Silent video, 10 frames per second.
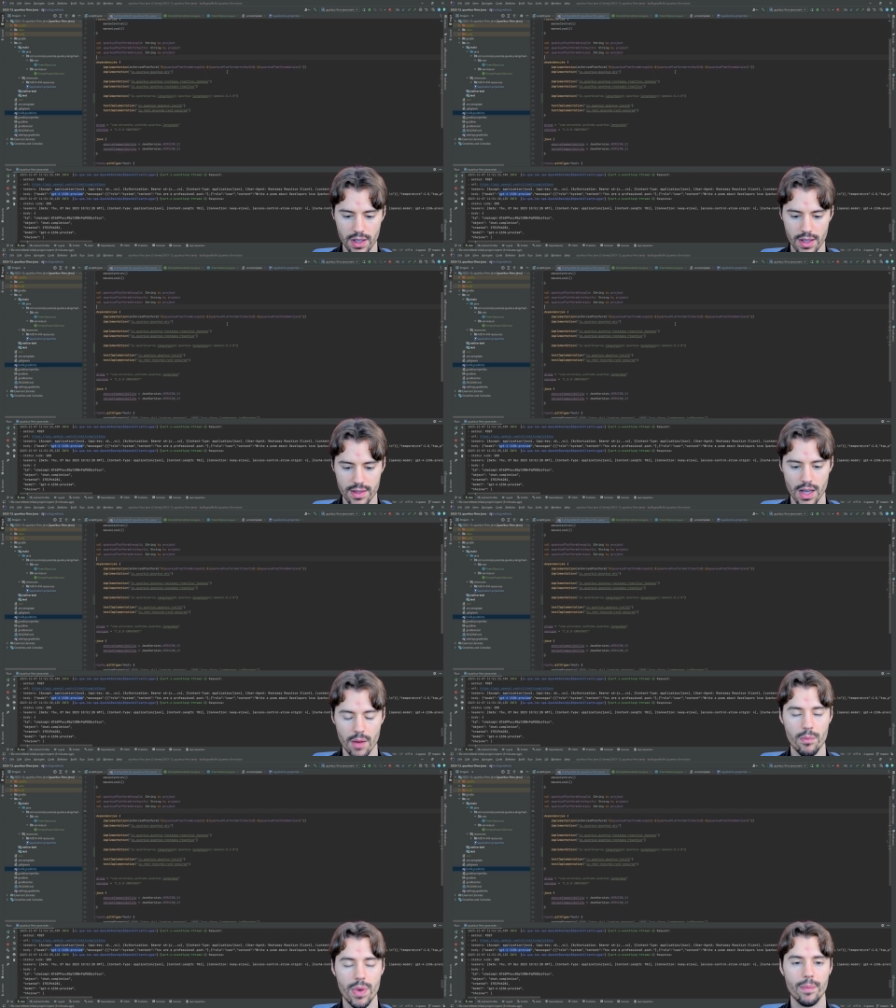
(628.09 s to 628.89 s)
some
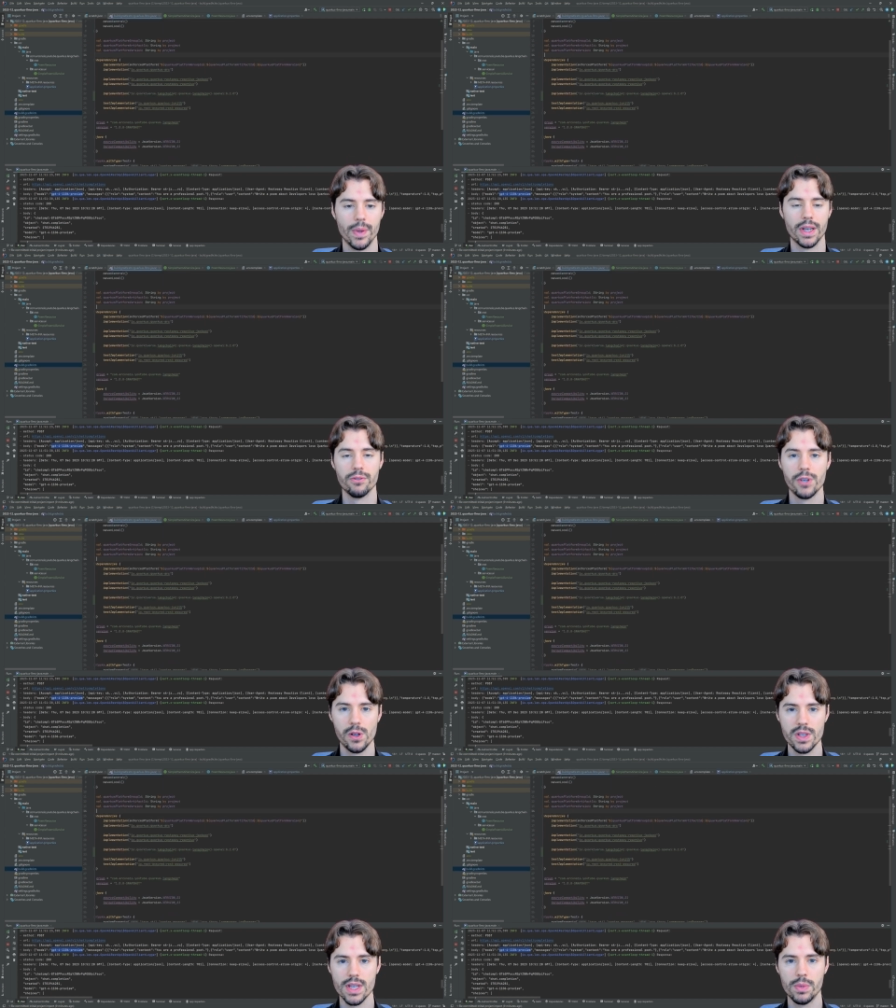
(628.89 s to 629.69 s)
public
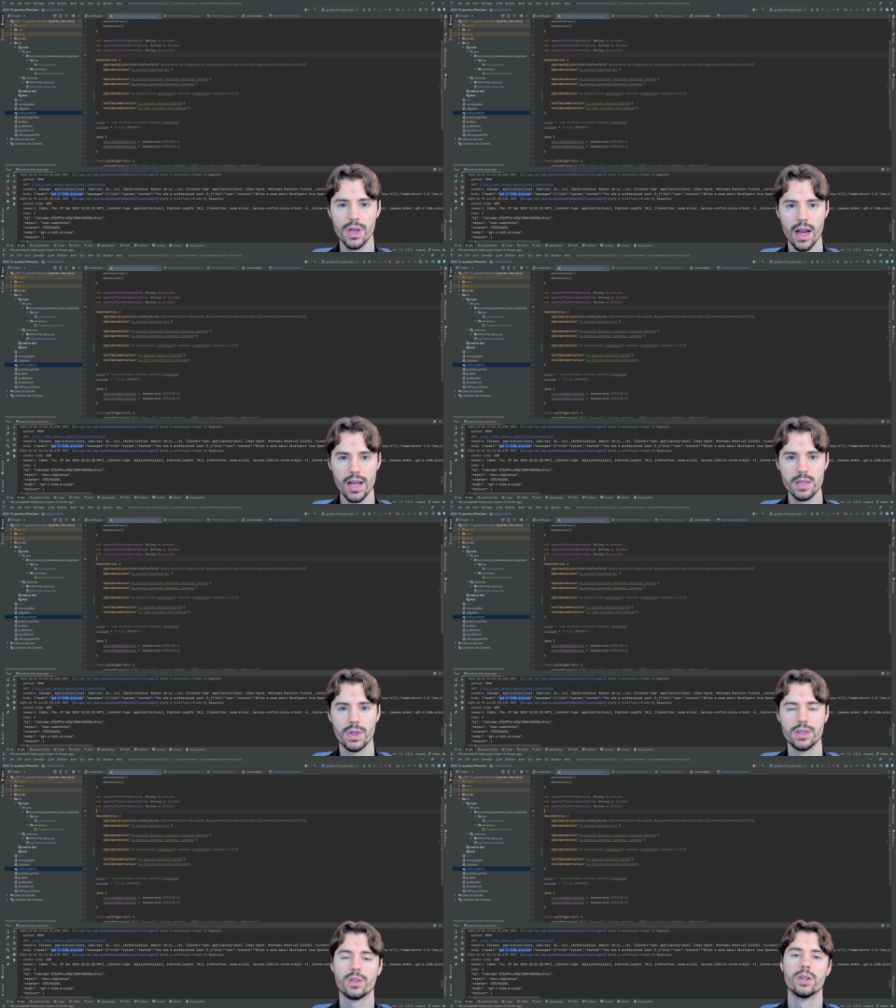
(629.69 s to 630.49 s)
inference APIs, but
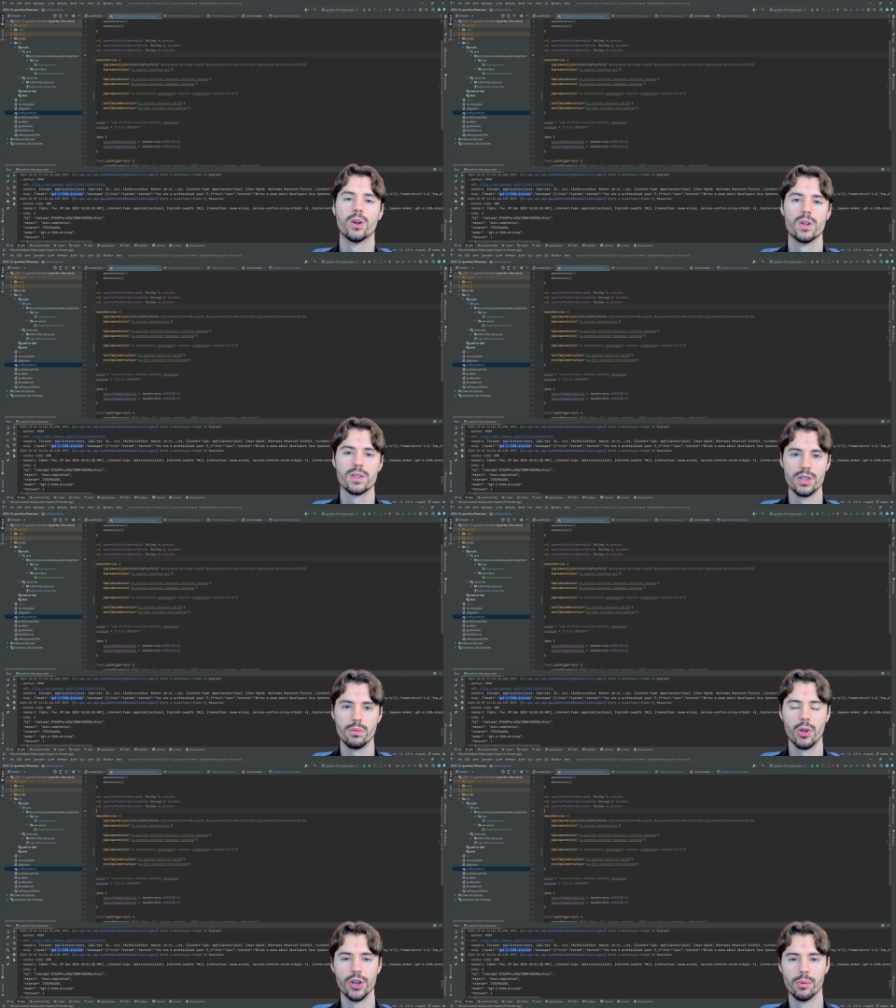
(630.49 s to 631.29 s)
you can also
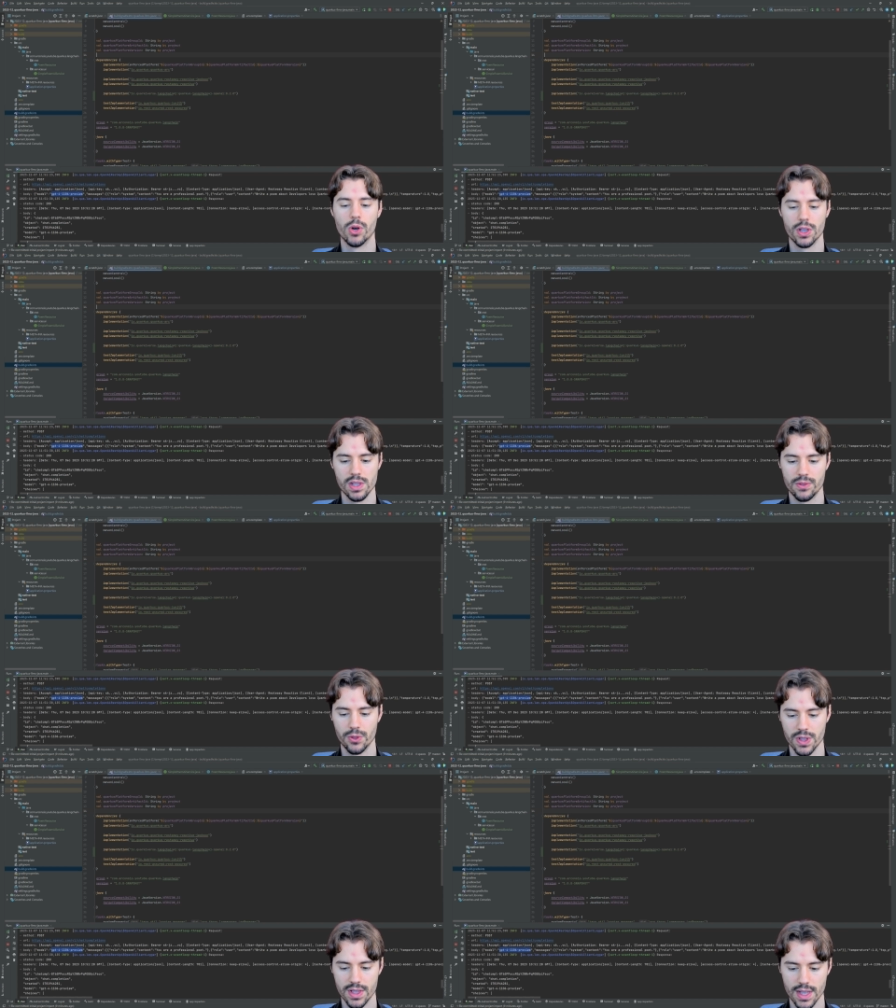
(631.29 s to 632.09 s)
deploy the models for
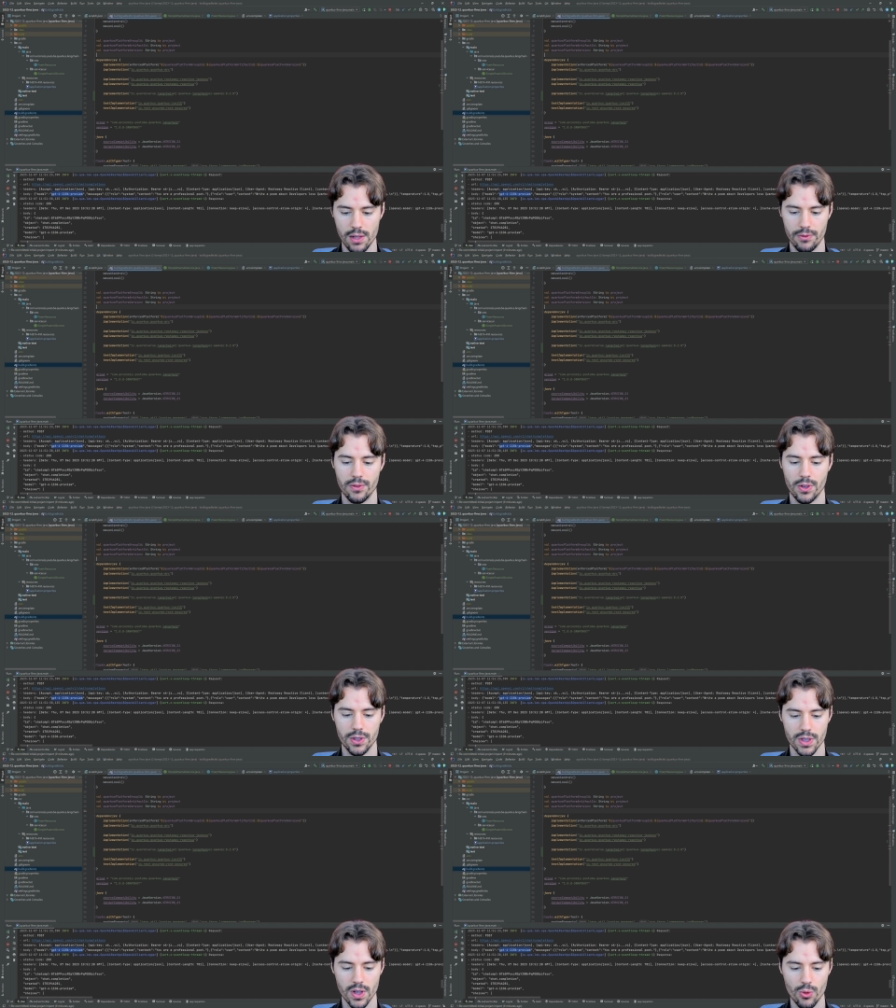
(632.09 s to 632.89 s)
yourself on
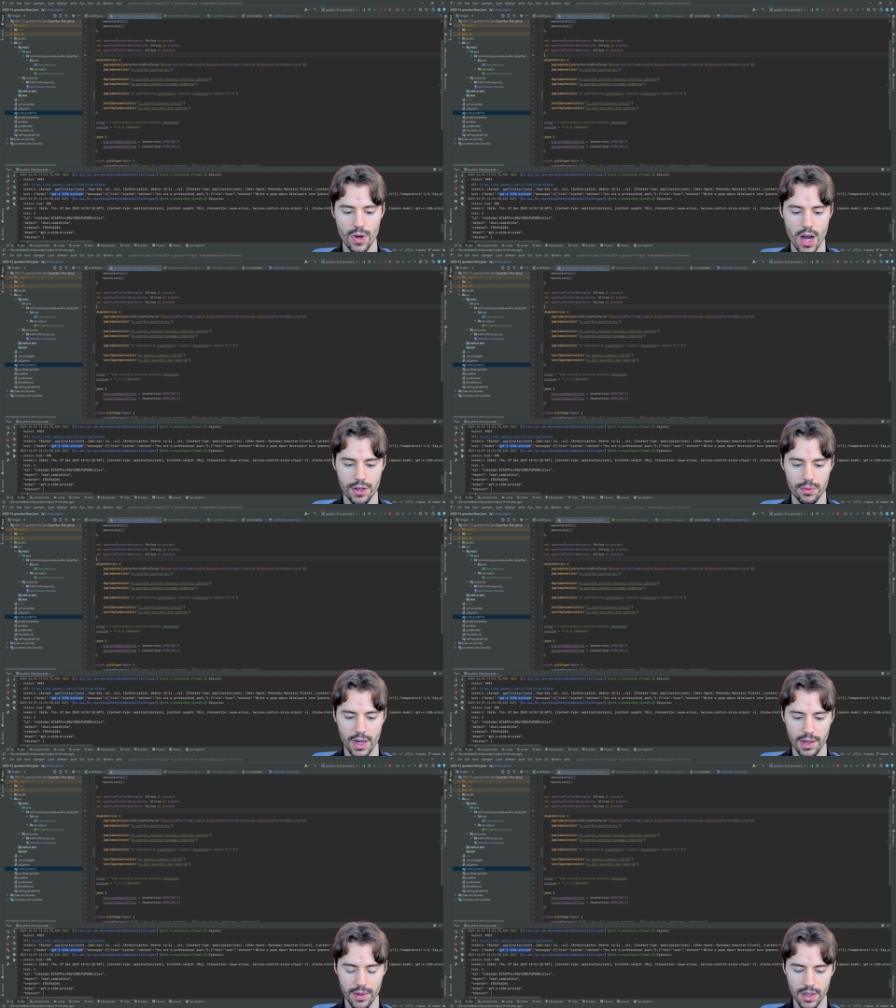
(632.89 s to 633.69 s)
your own hardware
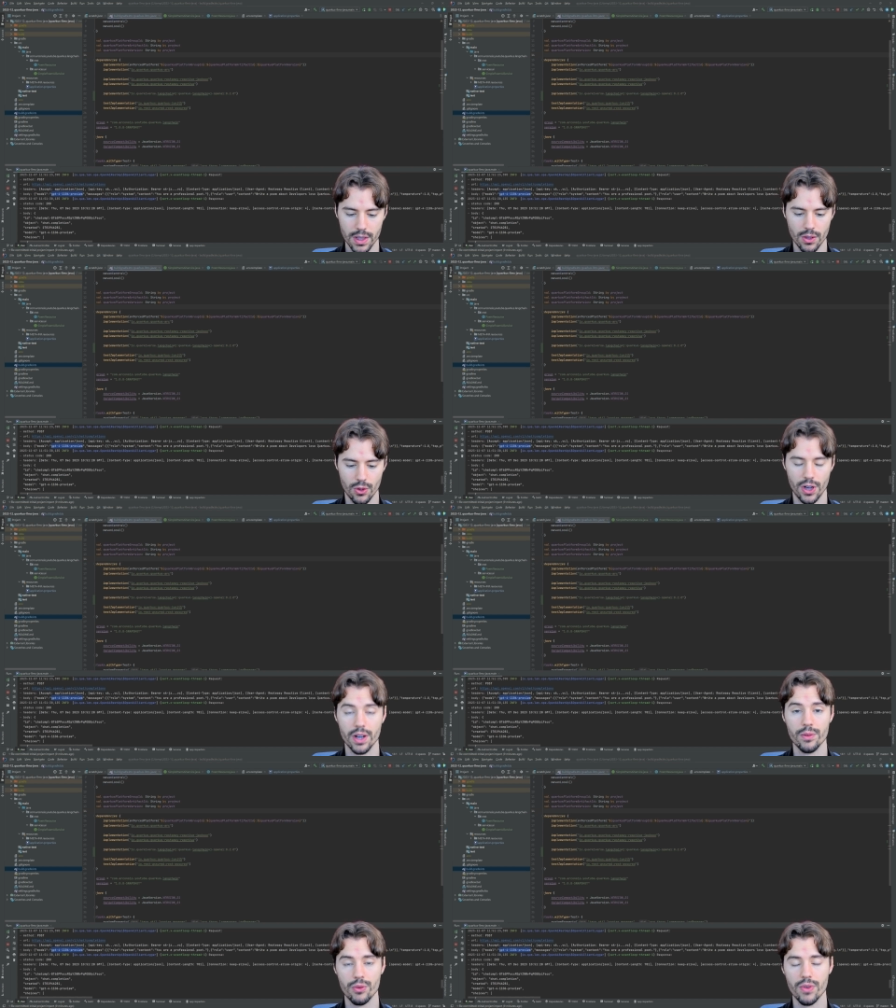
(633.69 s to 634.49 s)
or
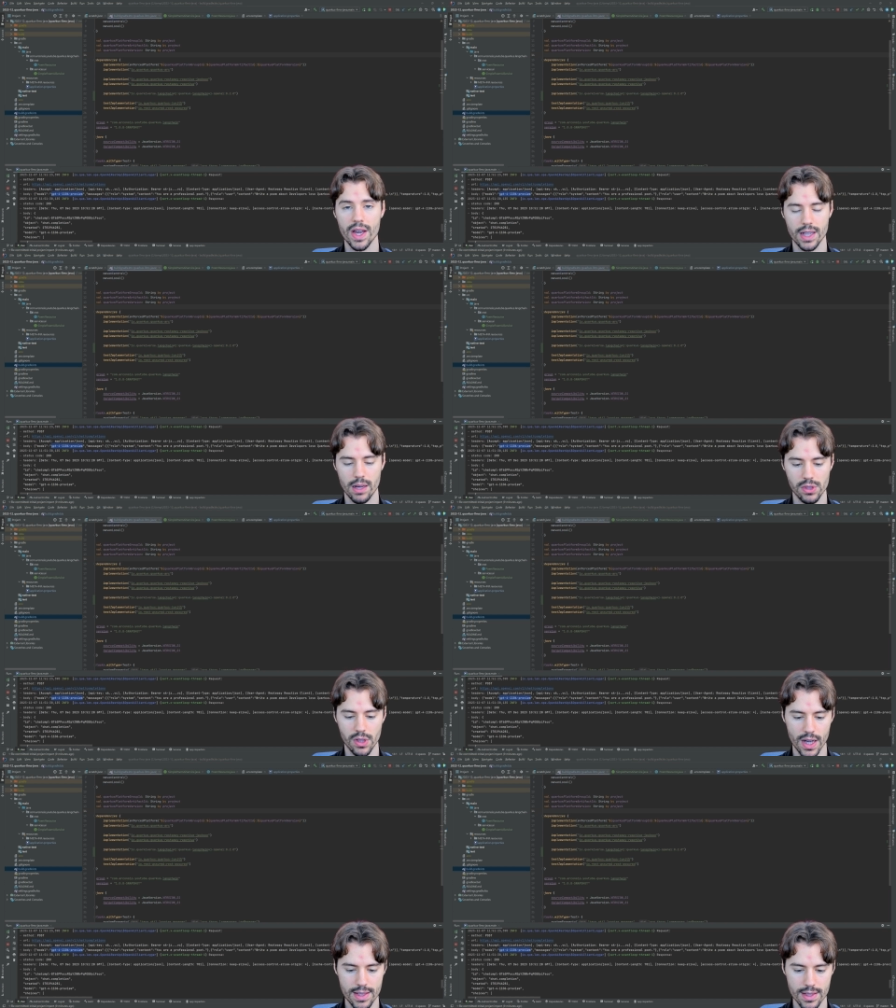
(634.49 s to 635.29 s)
with
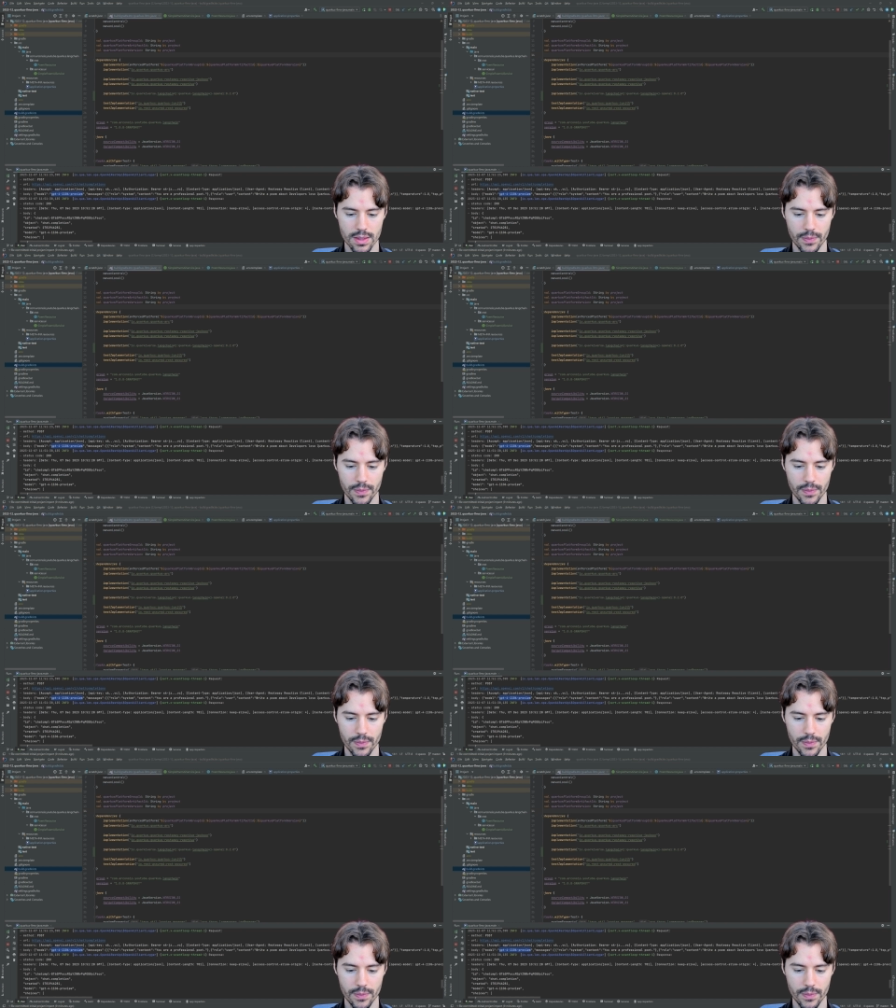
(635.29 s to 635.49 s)
AWS.